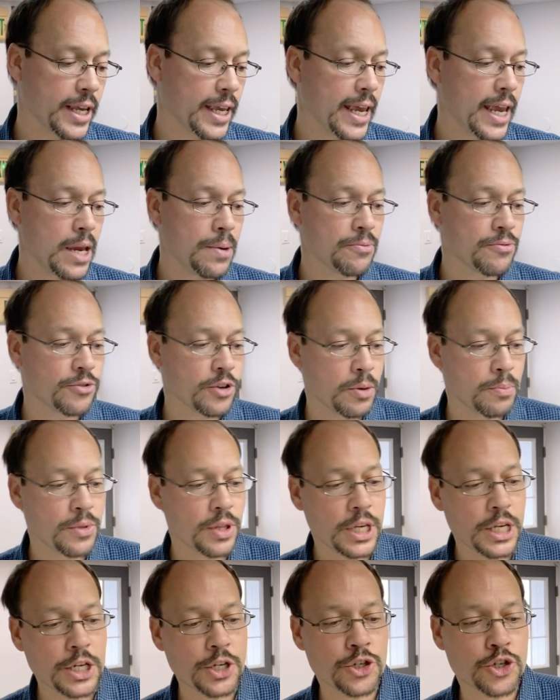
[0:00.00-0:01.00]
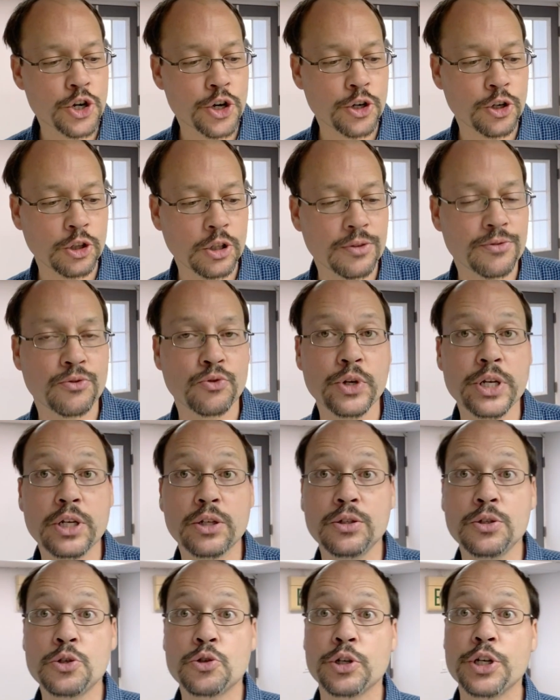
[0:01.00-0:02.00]
came from the Journal of Renal
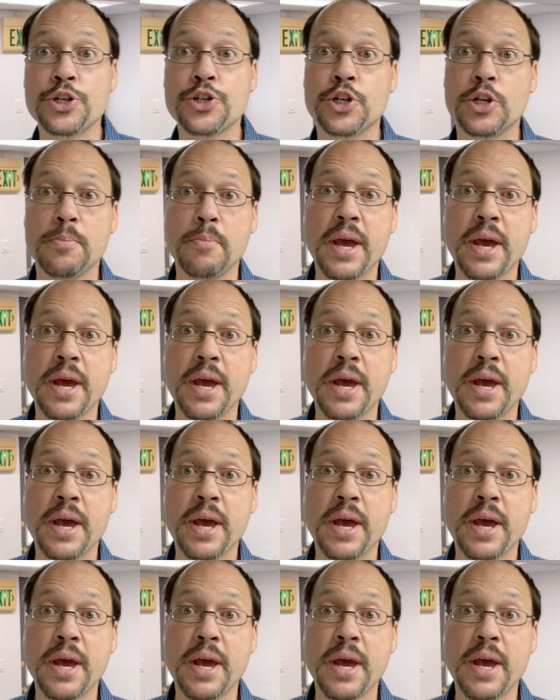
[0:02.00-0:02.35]
Nutrition,